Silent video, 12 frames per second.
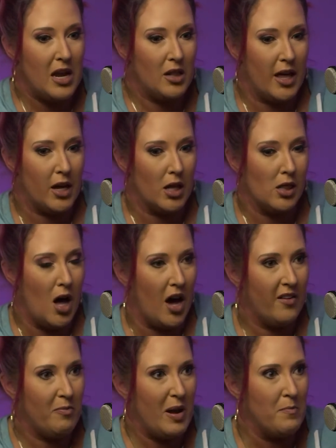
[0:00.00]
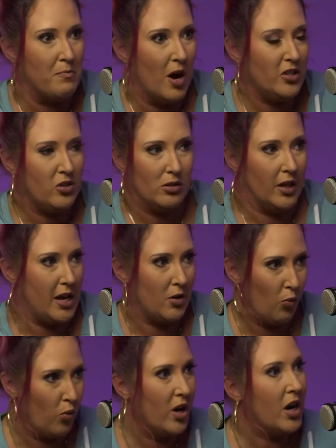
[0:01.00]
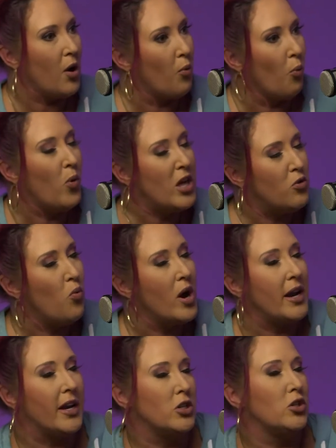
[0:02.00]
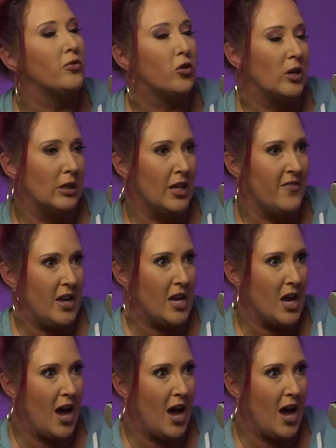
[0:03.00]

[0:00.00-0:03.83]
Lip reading: like a lot of my muscle, like with what I do for a living,